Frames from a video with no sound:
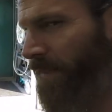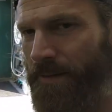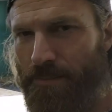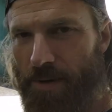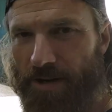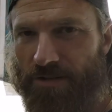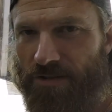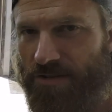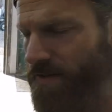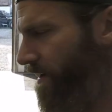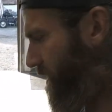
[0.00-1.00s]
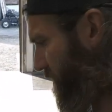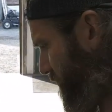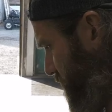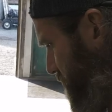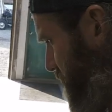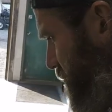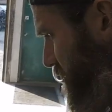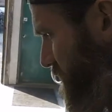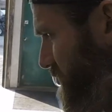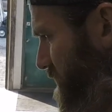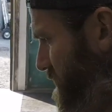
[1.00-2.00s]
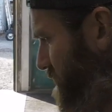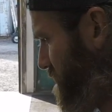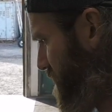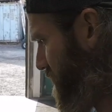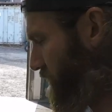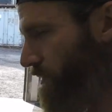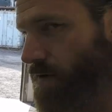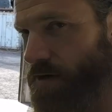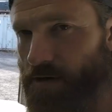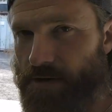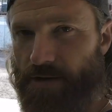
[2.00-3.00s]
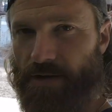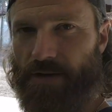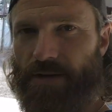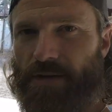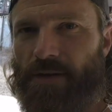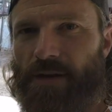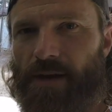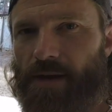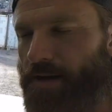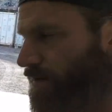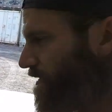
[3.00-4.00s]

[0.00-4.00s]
brakes are stock, it's been lowered, good